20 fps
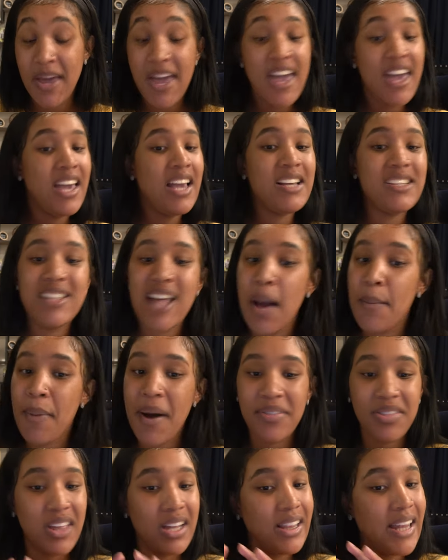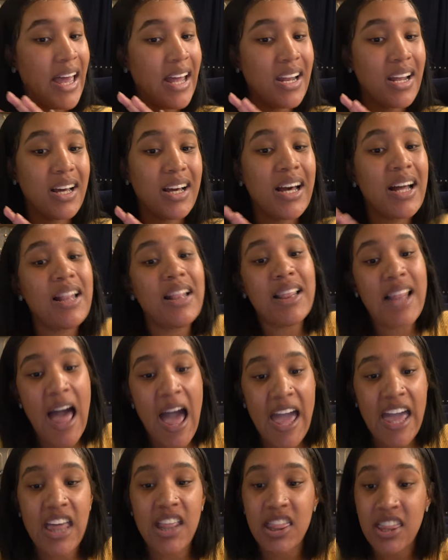He's not about to let
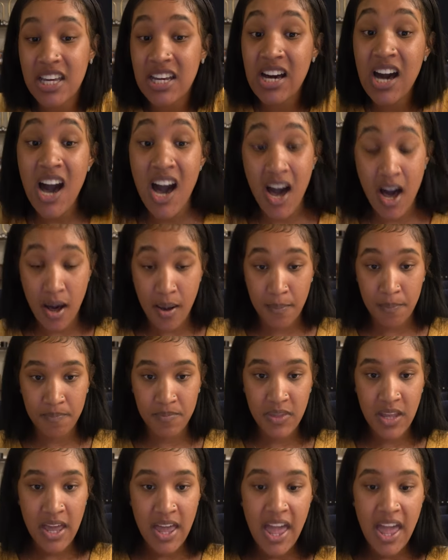Goliath come